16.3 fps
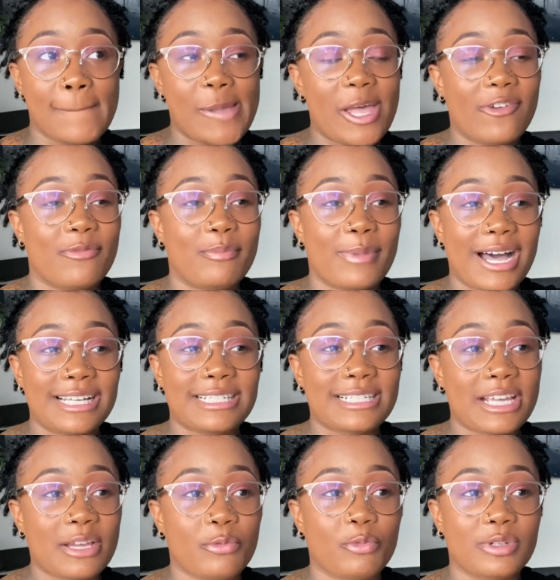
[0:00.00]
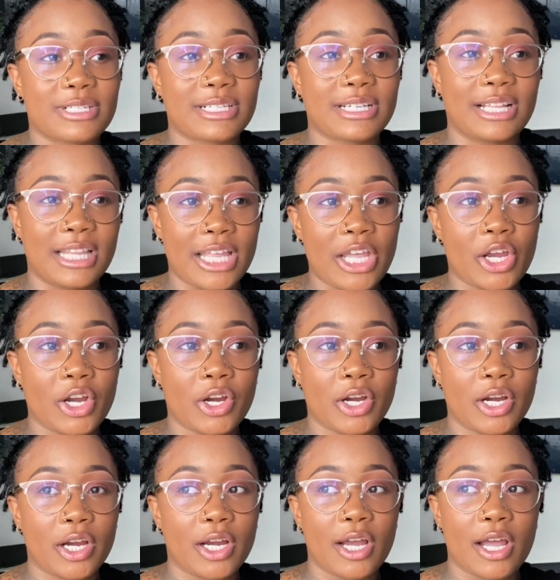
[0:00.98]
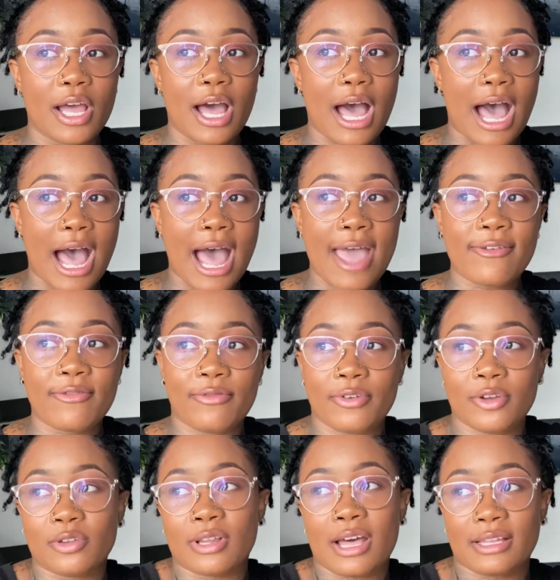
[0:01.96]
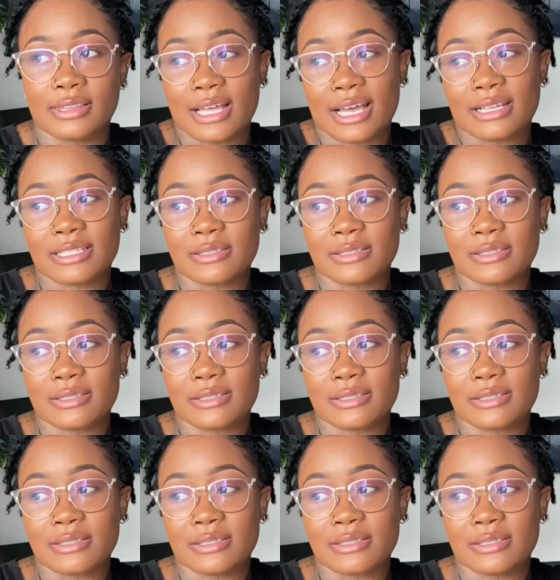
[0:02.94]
if my skin was clear, I feel like